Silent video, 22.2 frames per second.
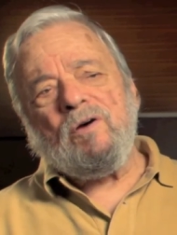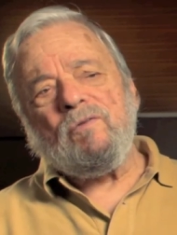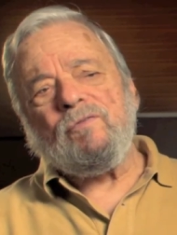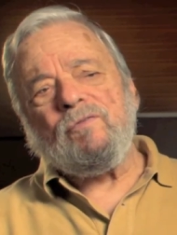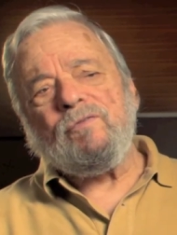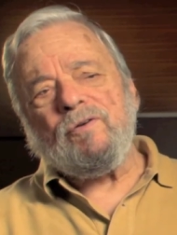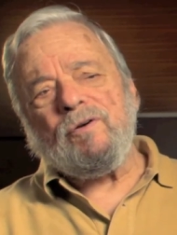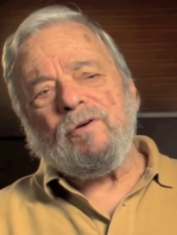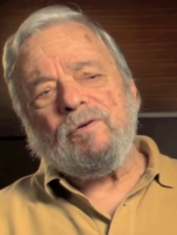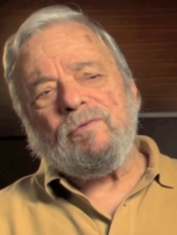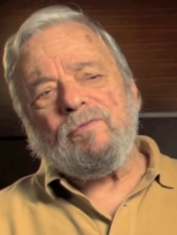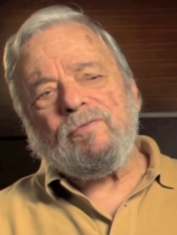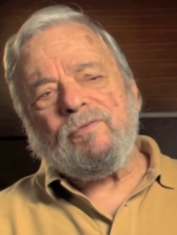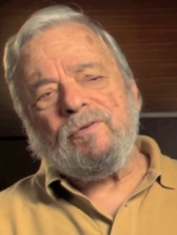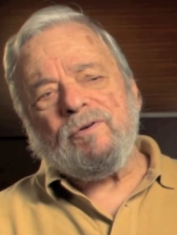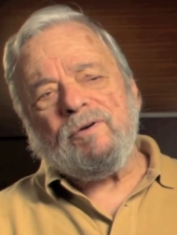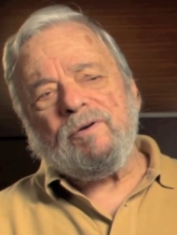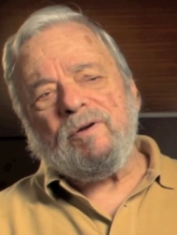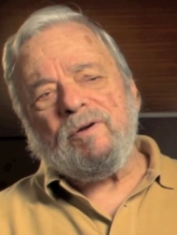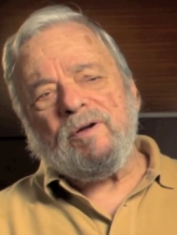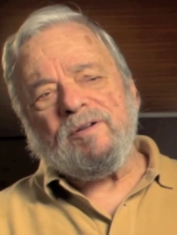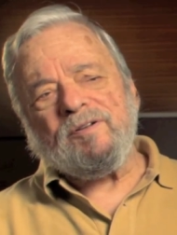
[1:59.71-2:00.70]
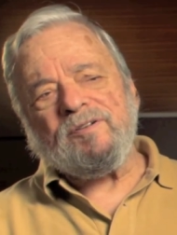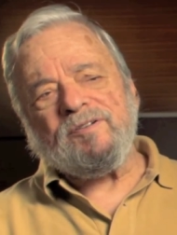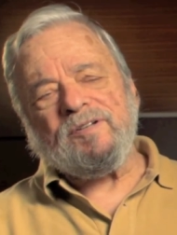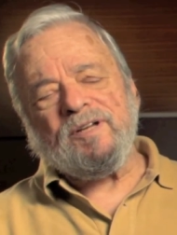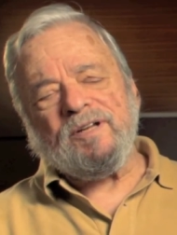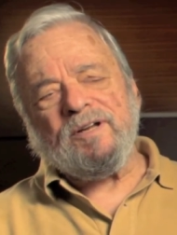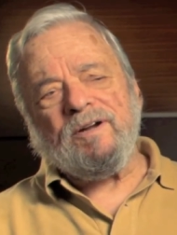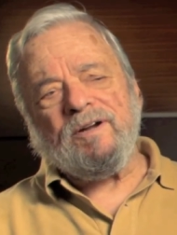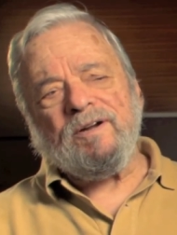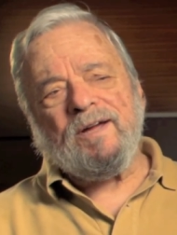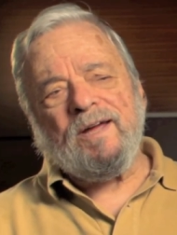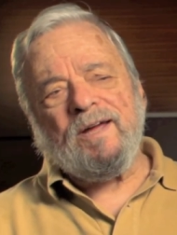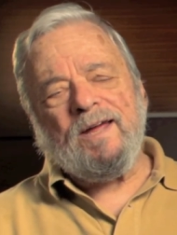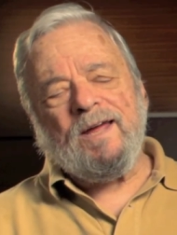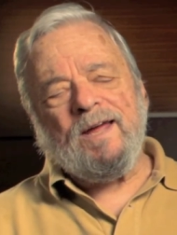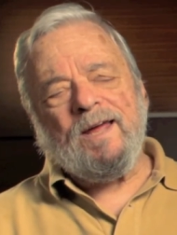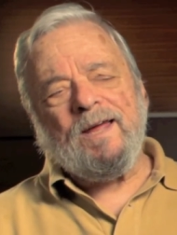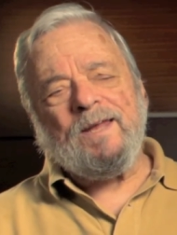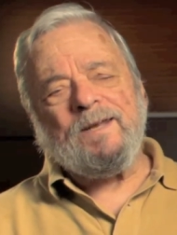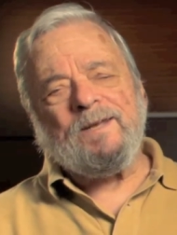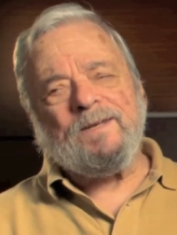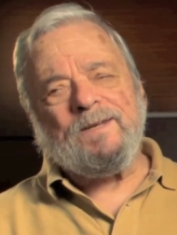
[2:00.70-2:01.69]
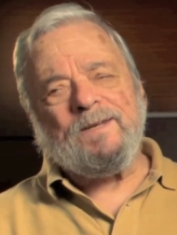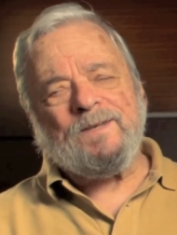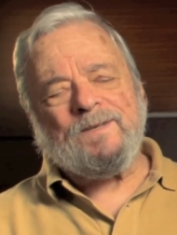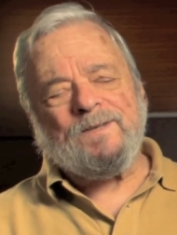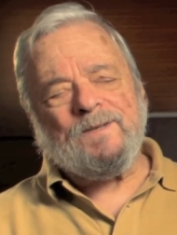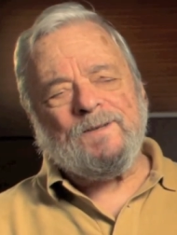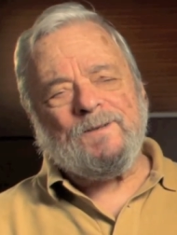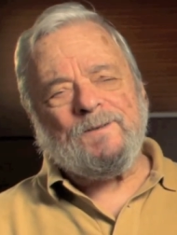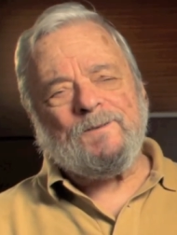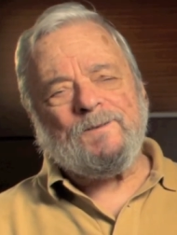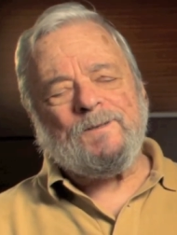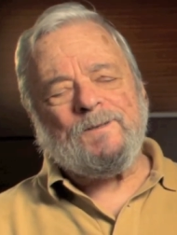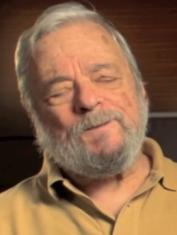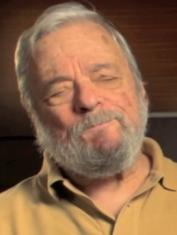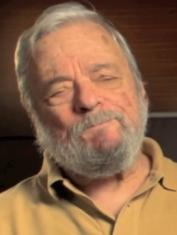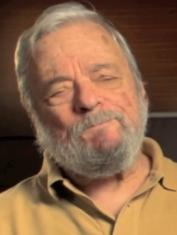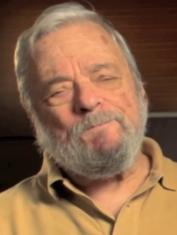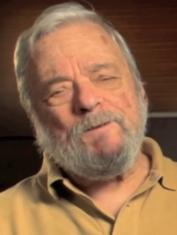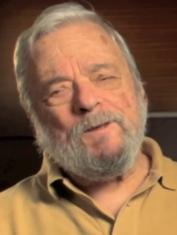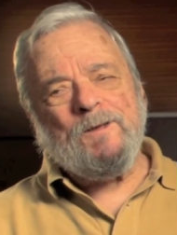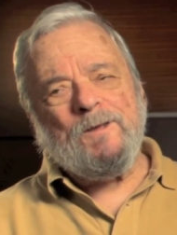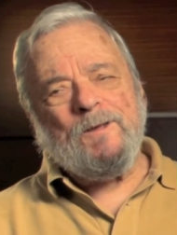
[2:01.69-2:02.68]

for for a singer, and so um,